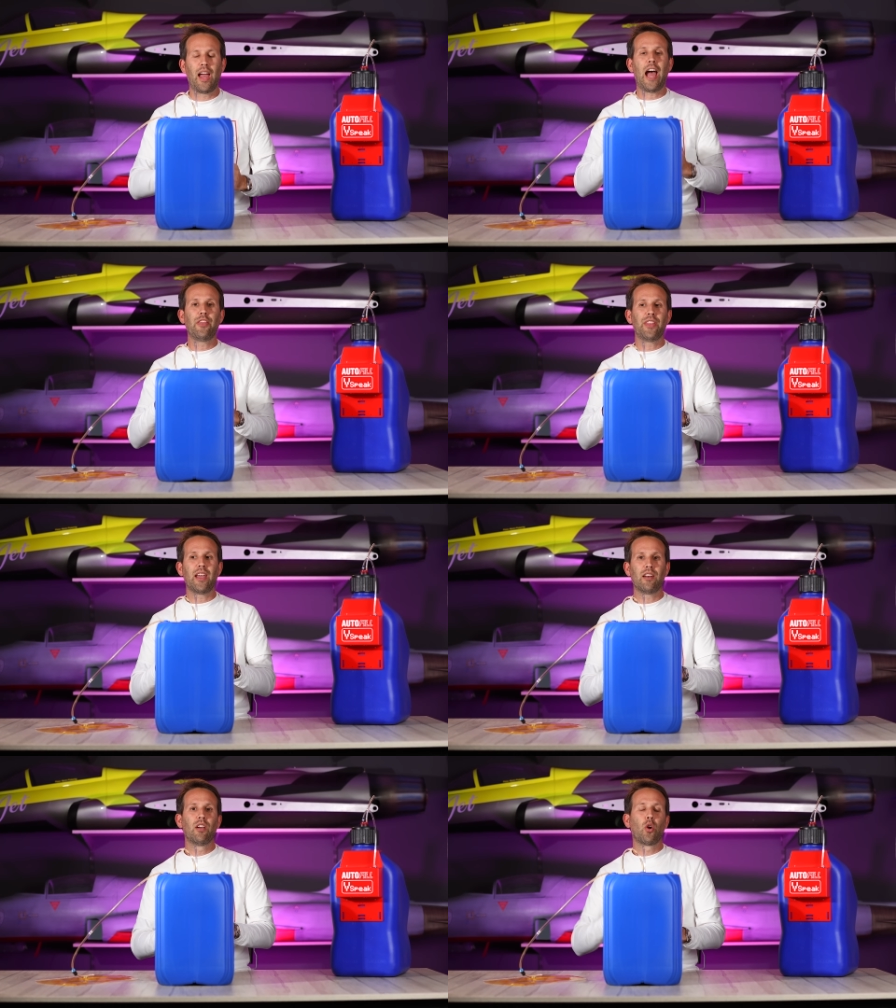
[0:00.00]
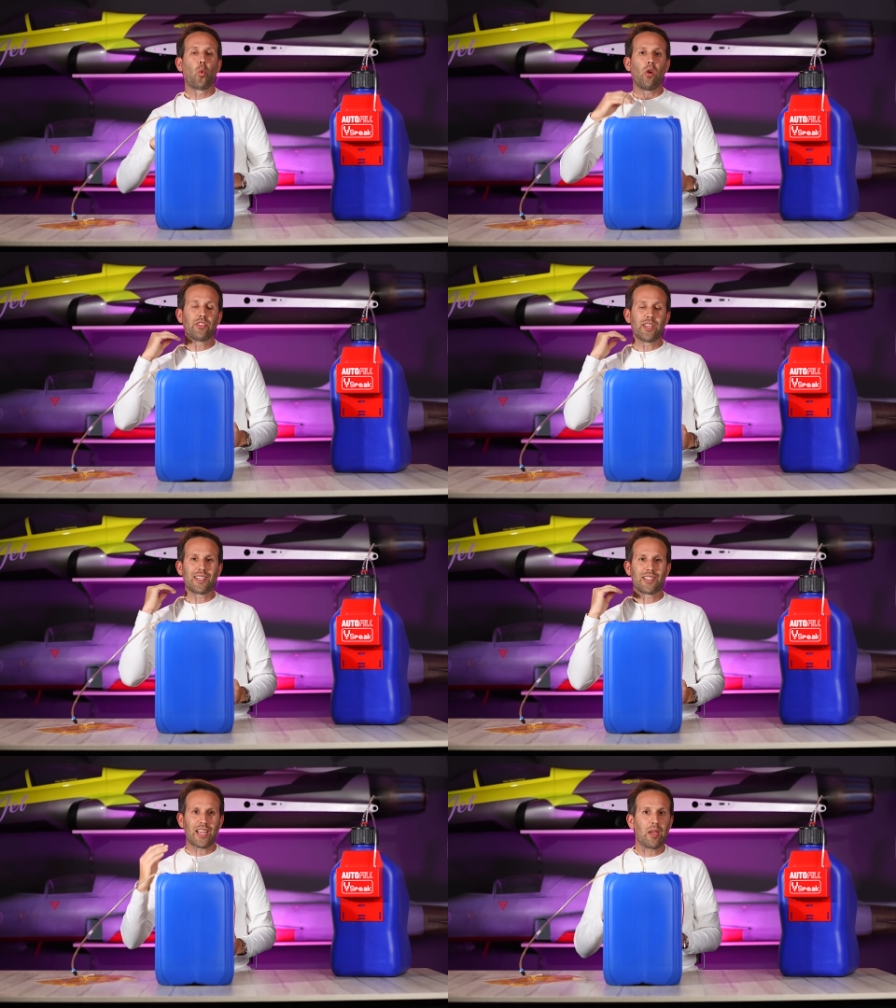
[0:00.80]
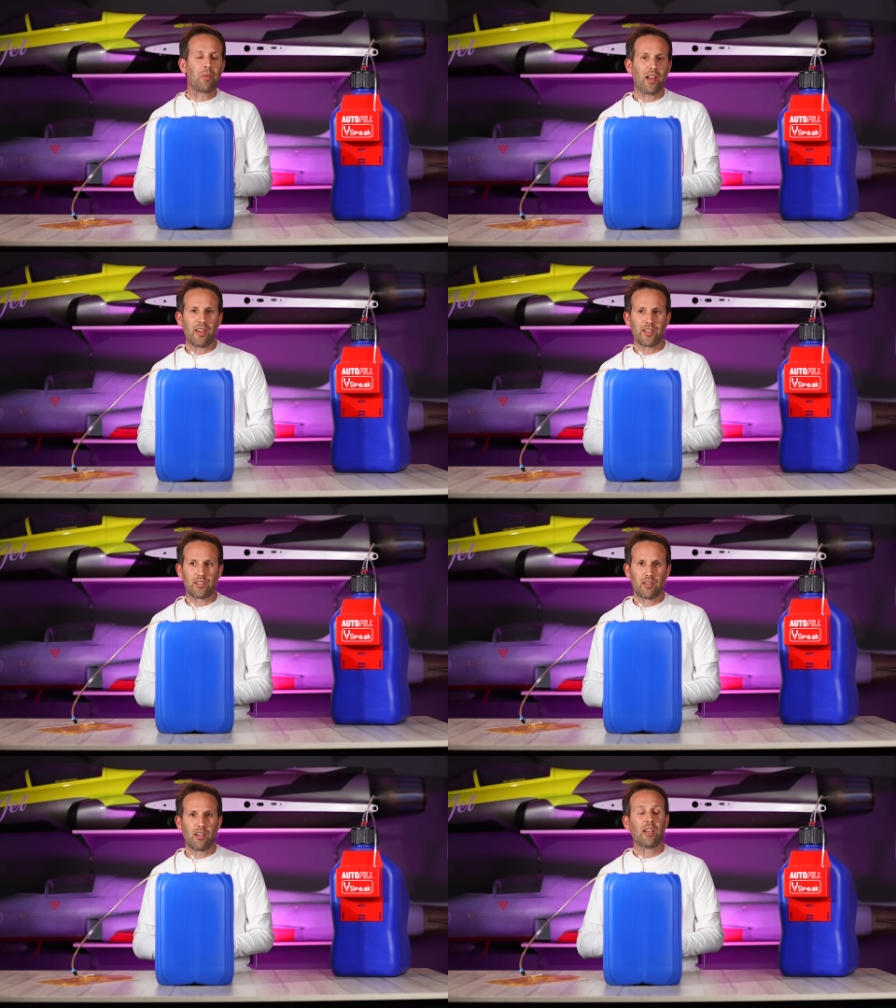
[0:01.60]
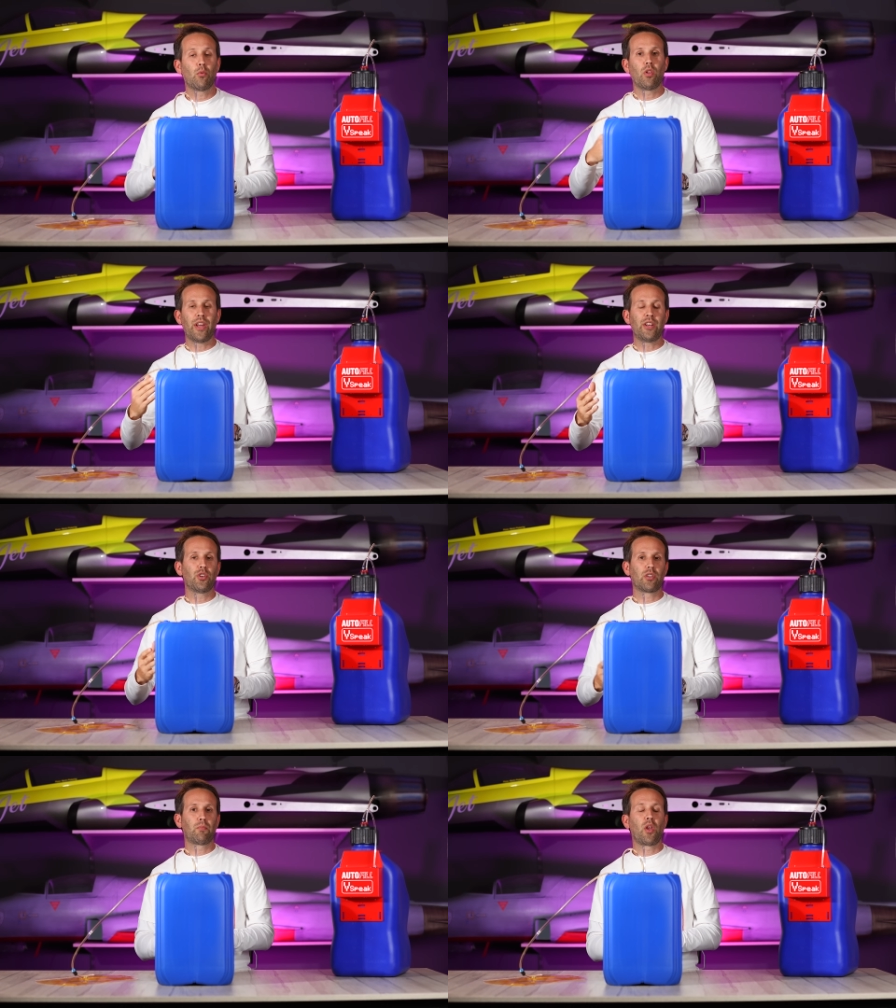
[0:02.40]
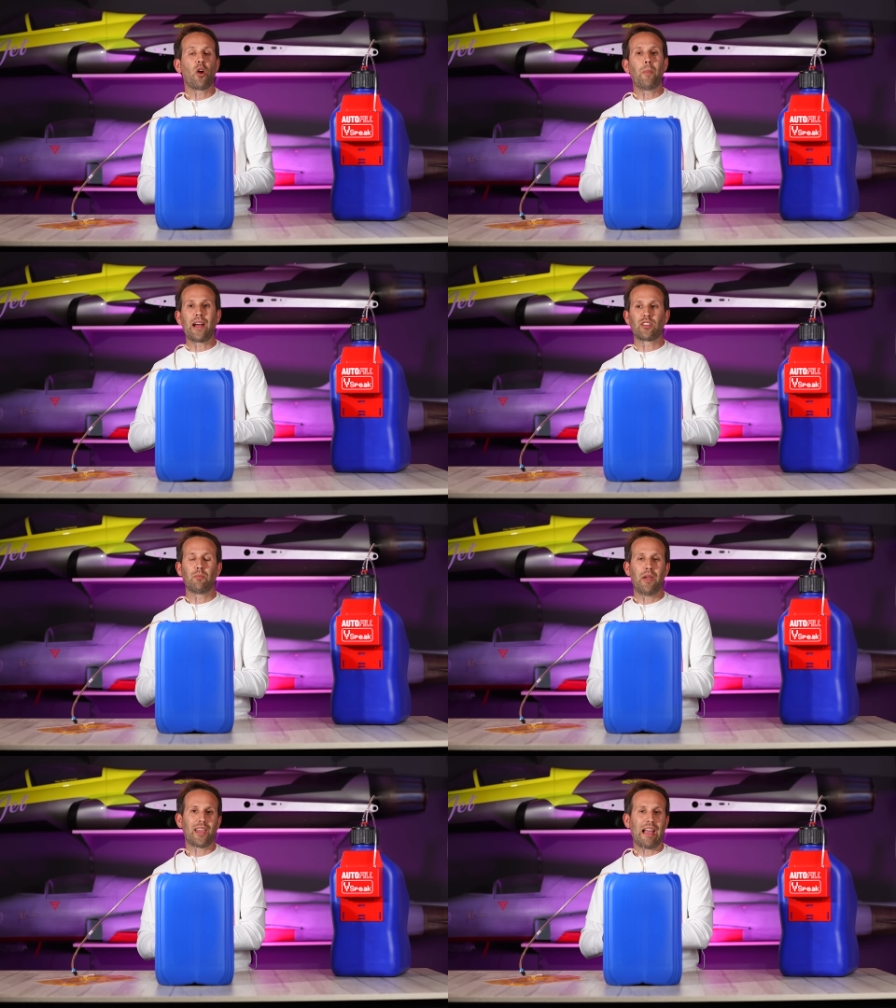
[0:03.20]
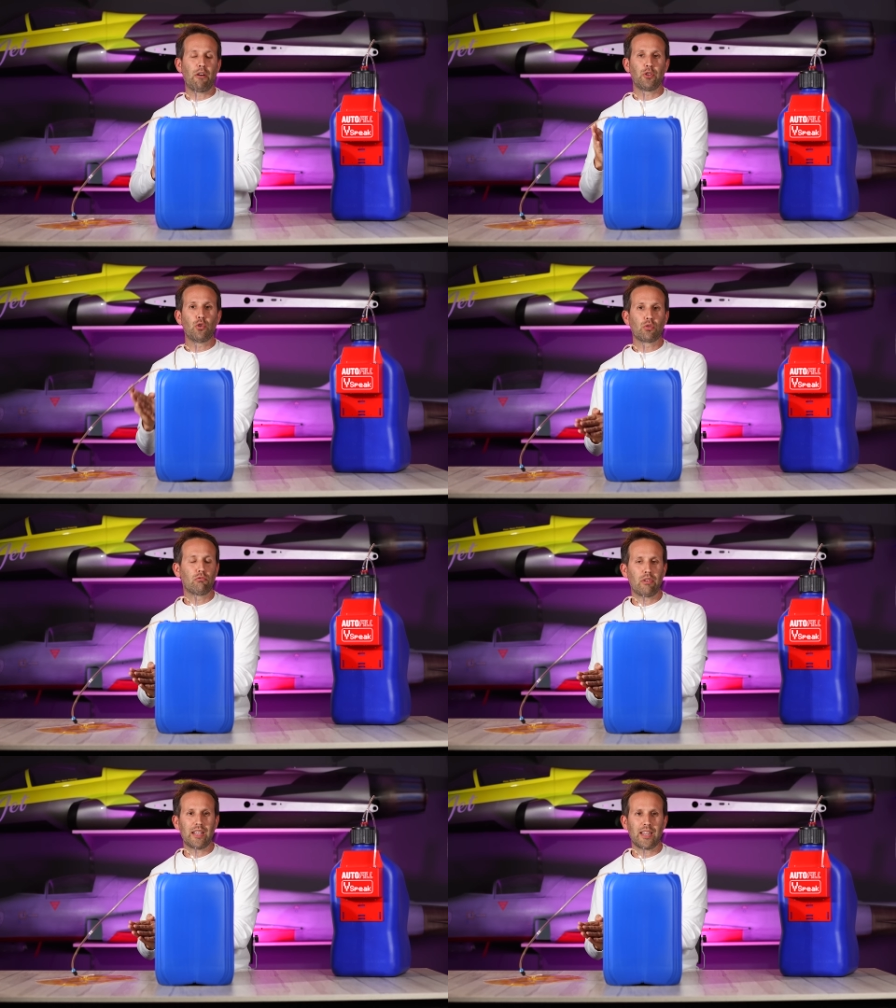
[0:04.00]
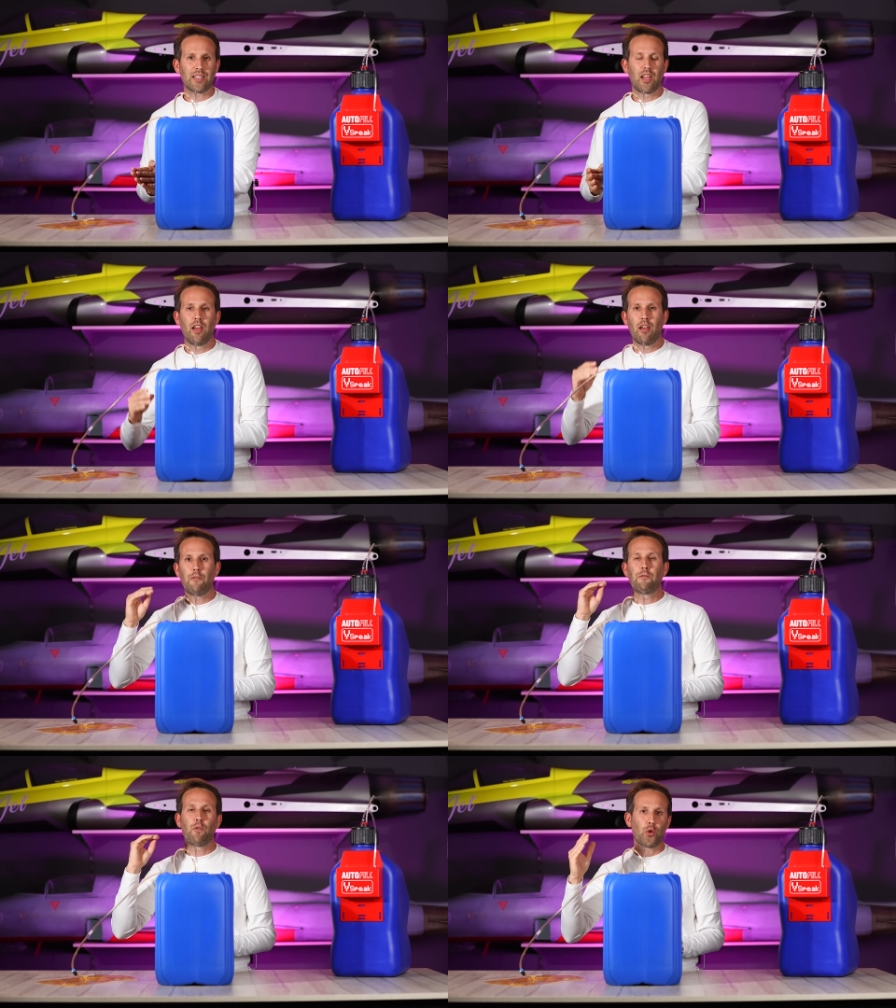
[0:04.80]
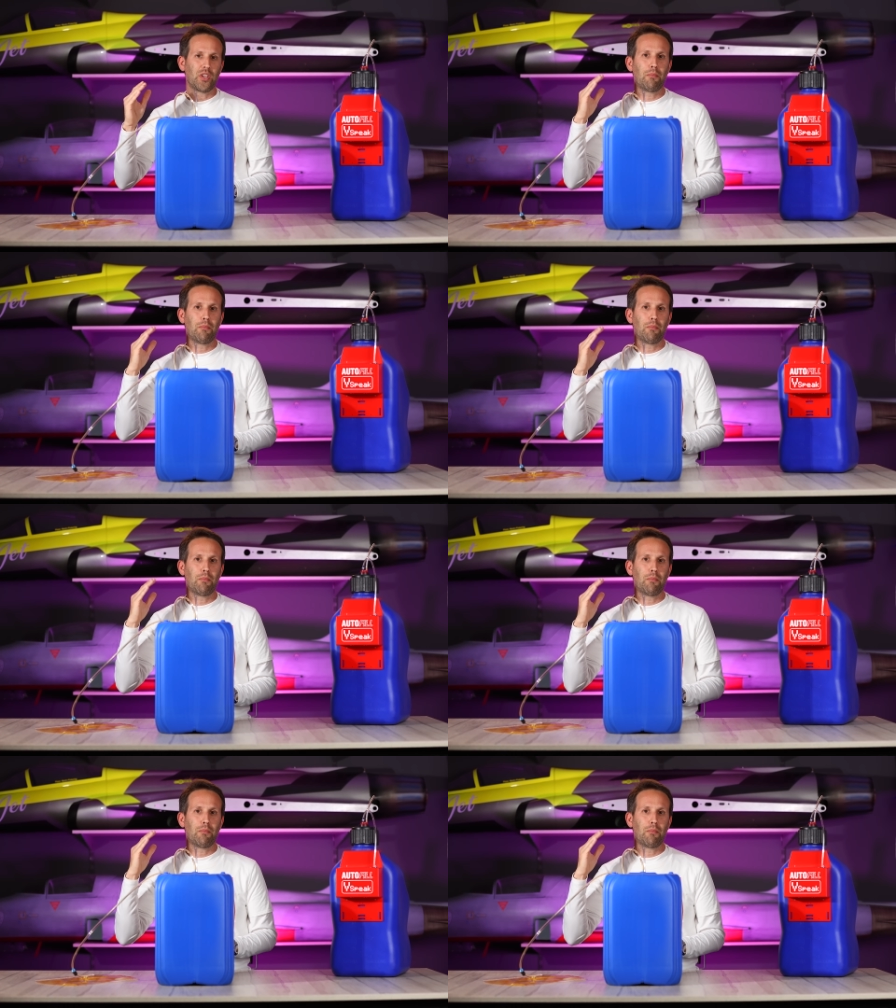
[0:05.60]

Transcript: And then once it's stabilized, it will then just go back to making our usual readings of 40